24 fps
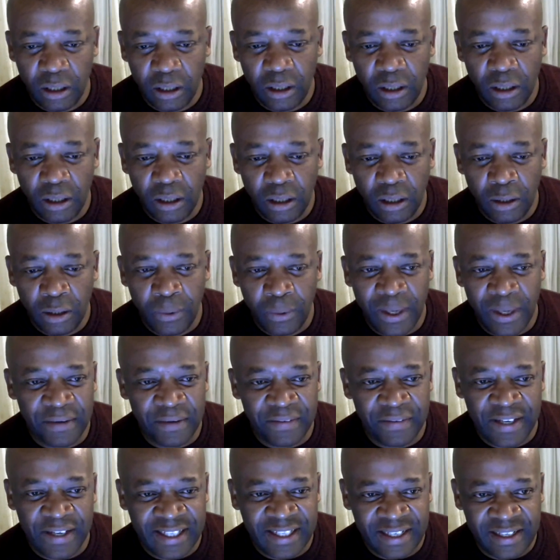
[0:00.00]
whatever
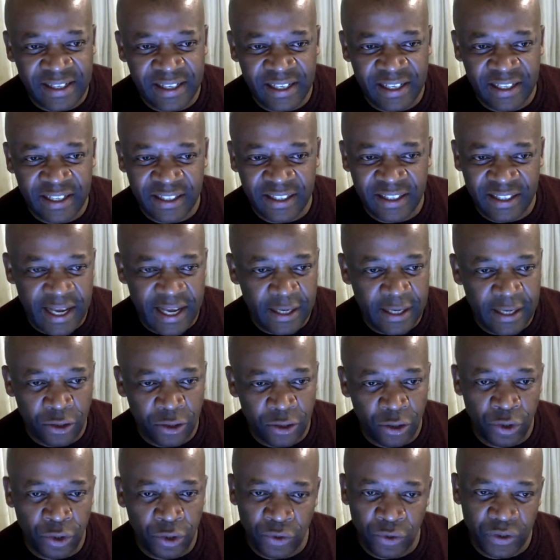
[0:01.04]
tricks they're
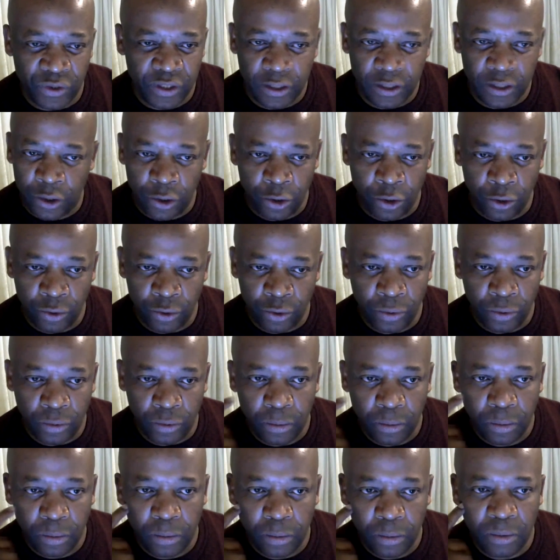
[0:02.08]
introducing to
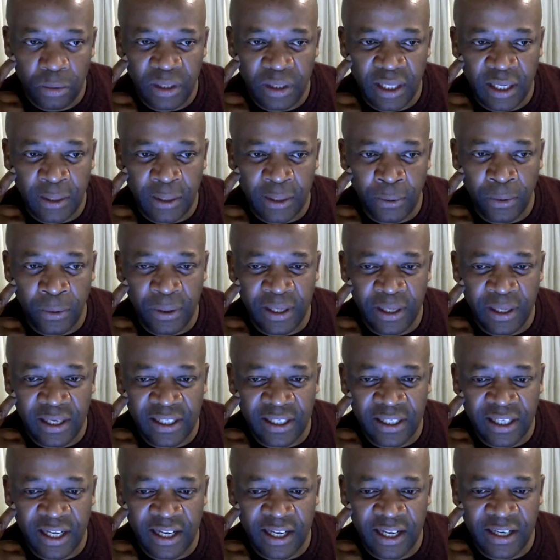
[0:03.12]
the whole
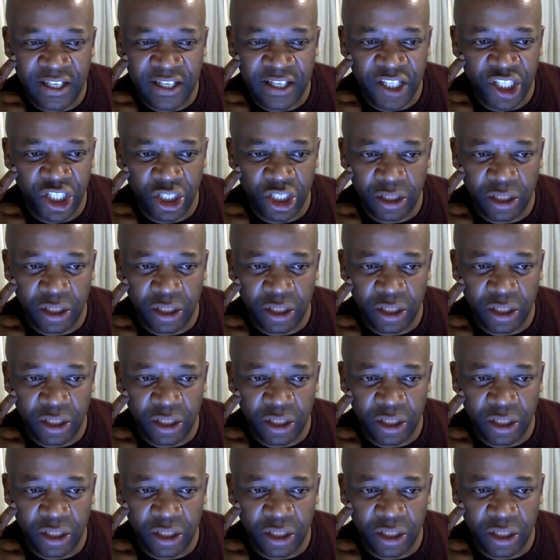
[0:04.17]
entire nation